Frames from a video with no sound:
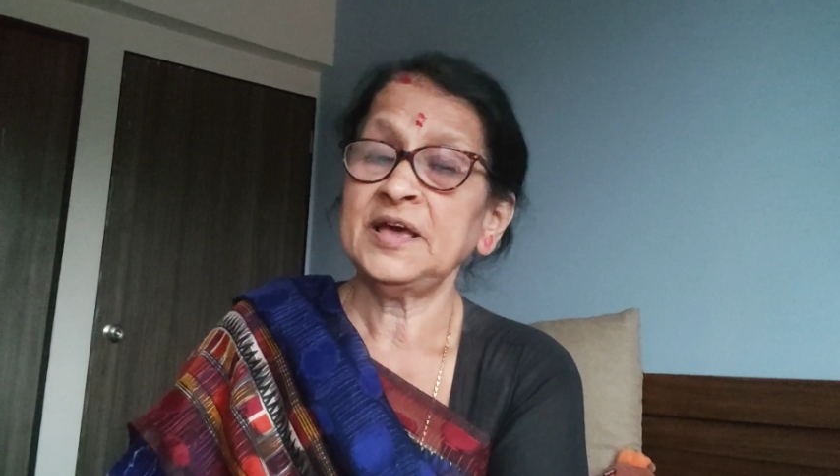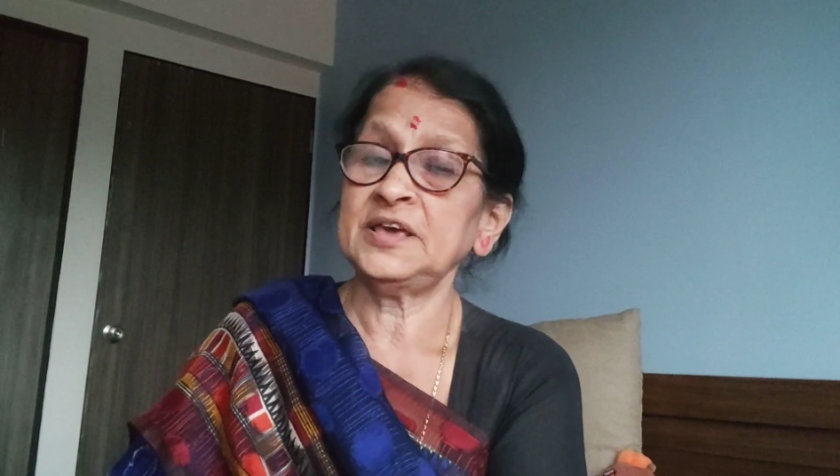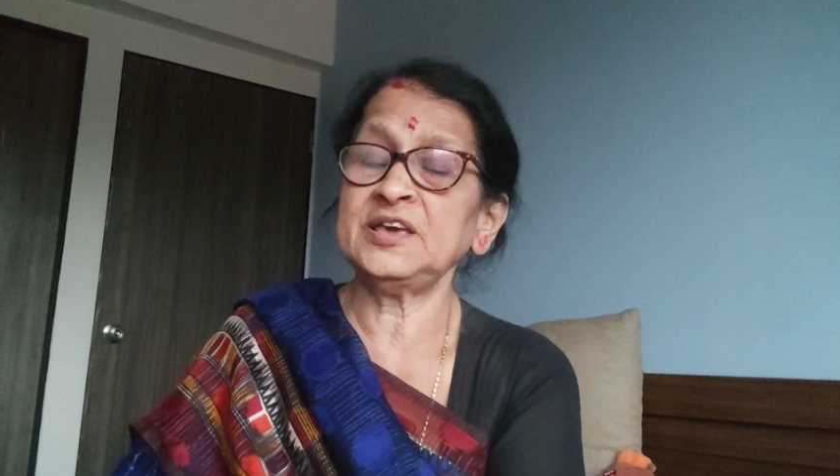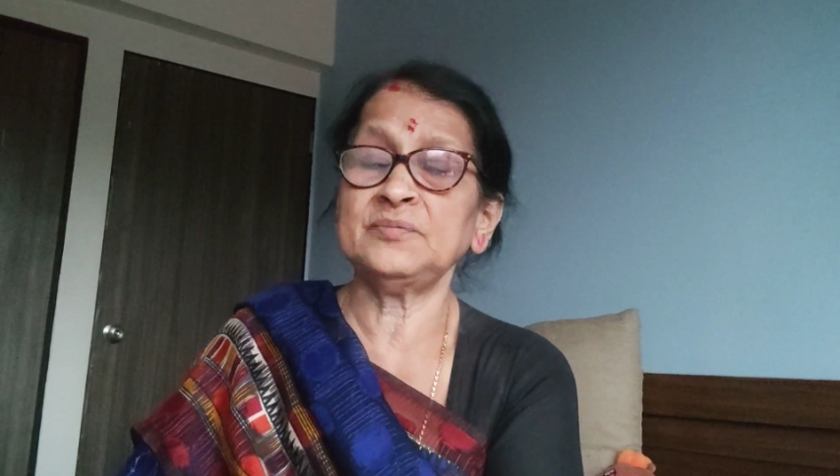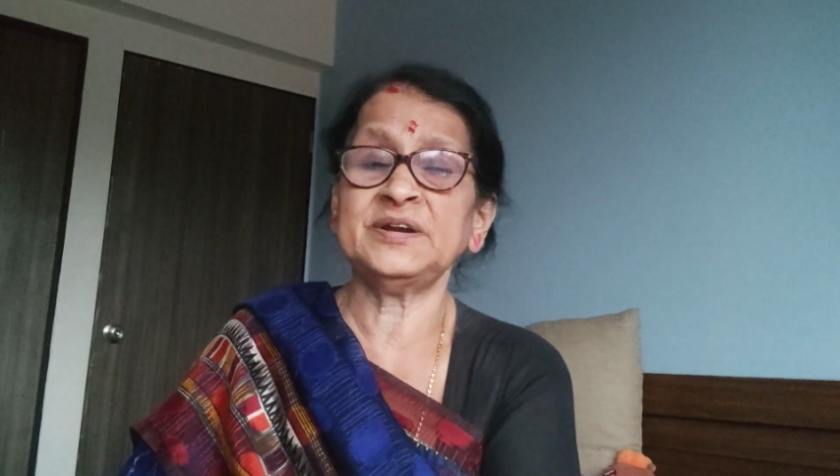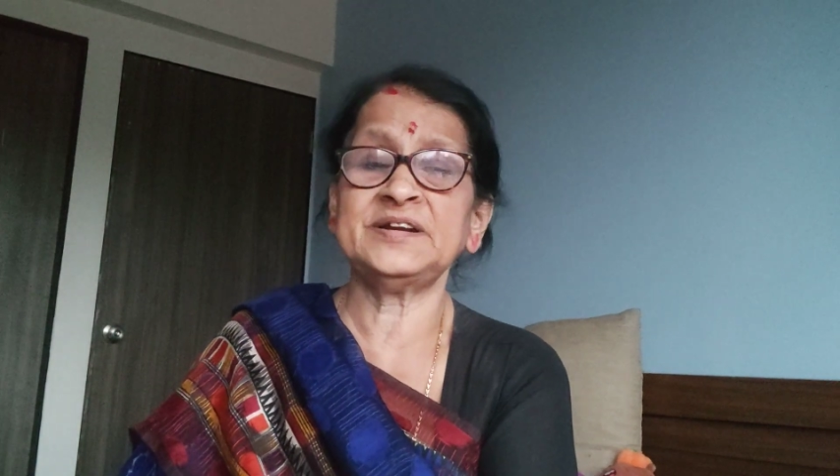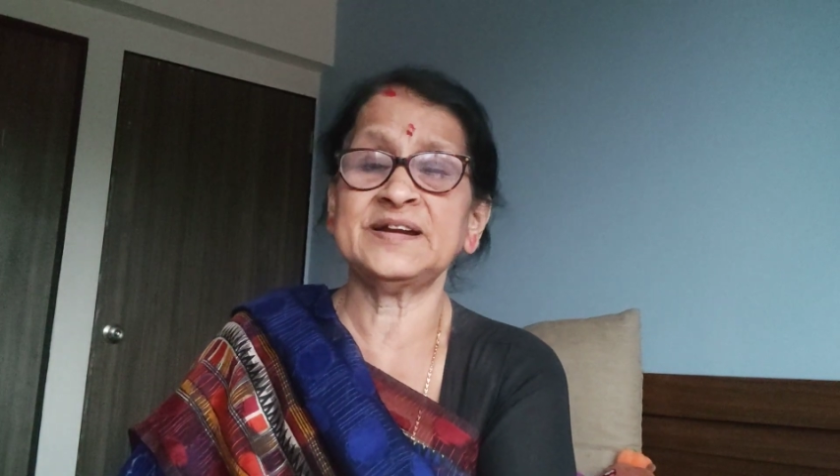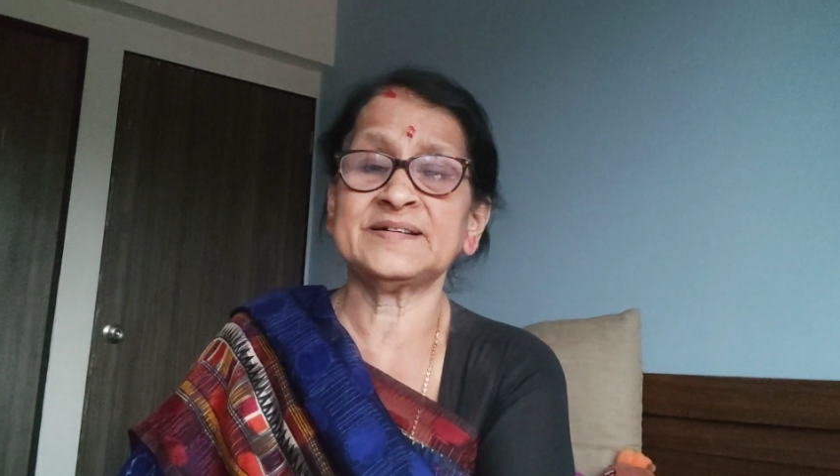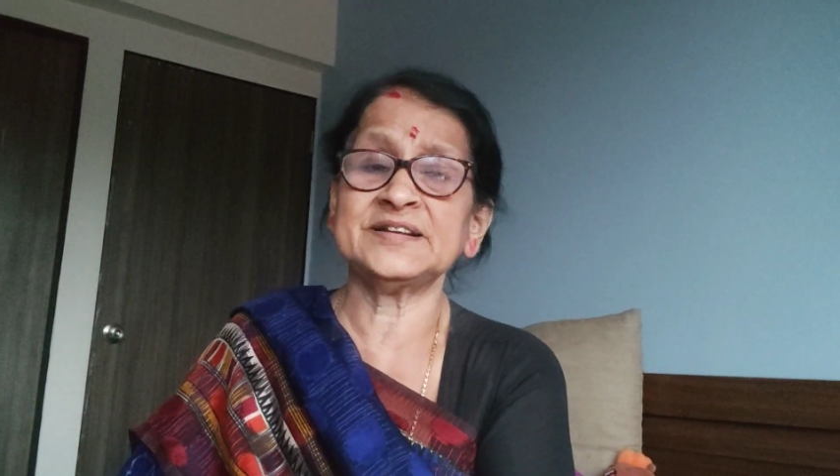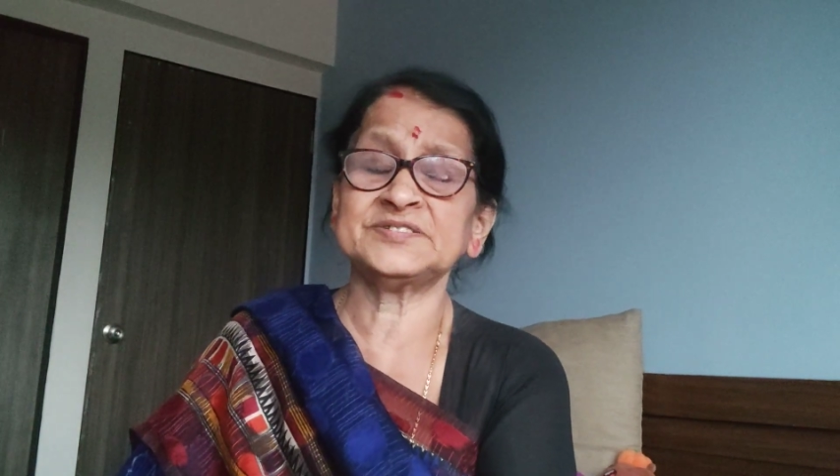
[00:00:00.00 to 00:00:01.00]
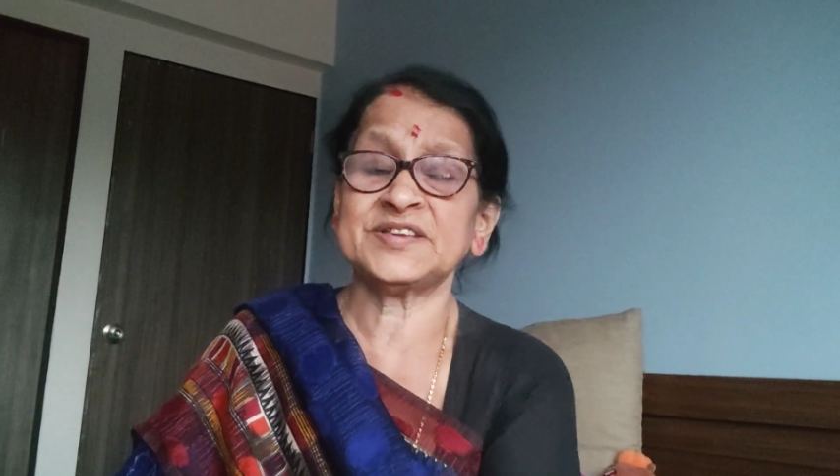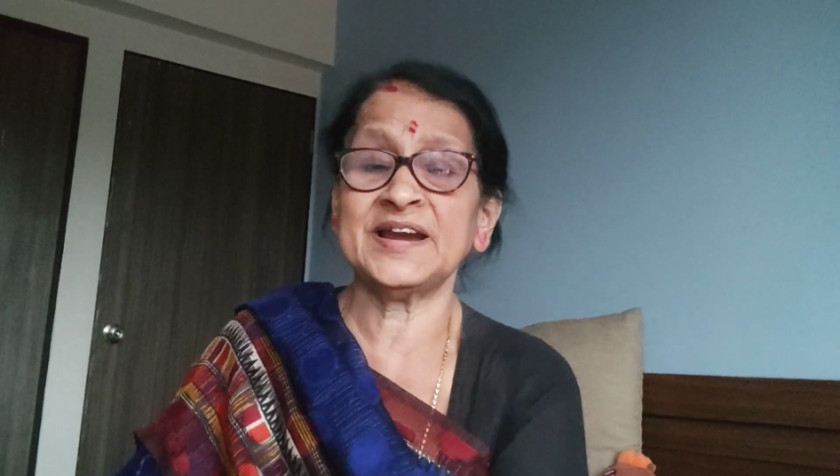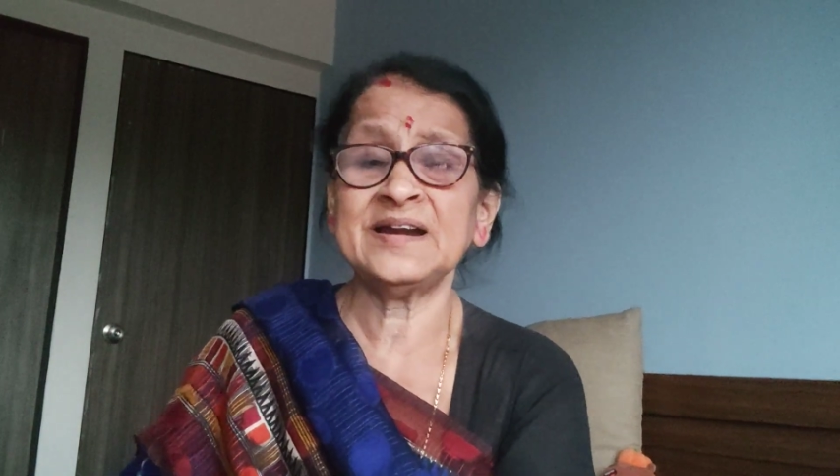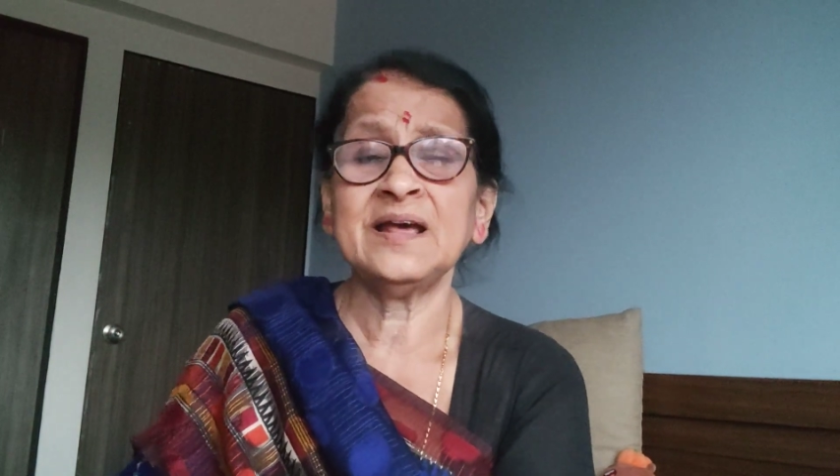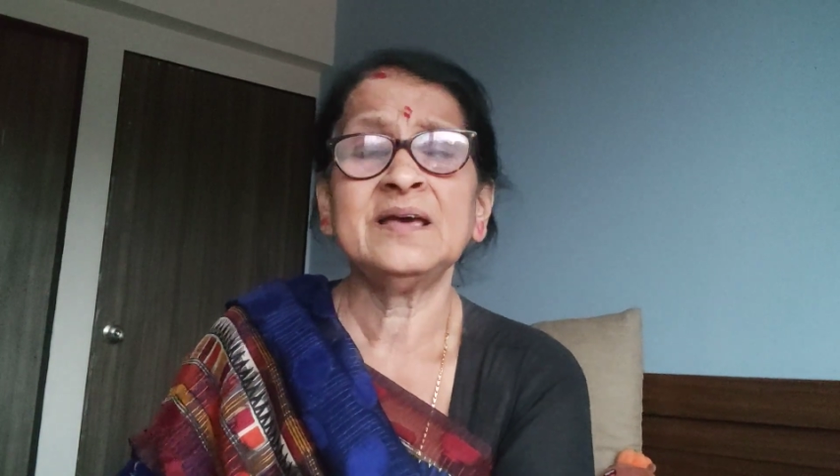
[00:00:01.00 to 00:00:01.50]
he immediately
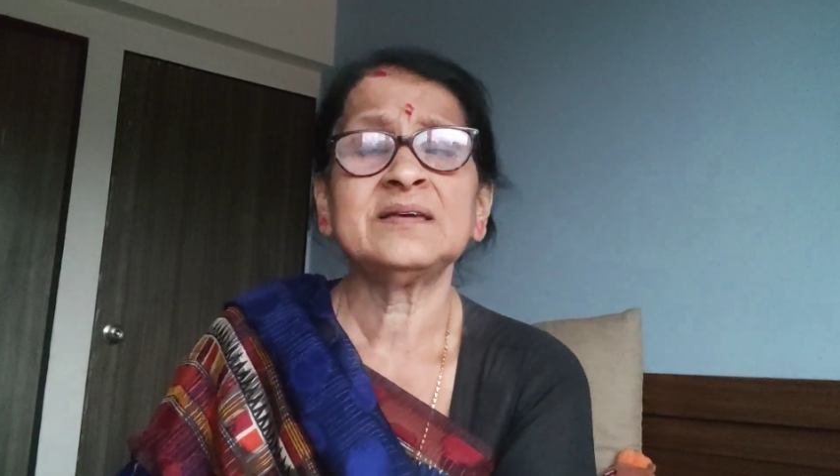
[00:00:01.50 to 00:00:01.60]
said,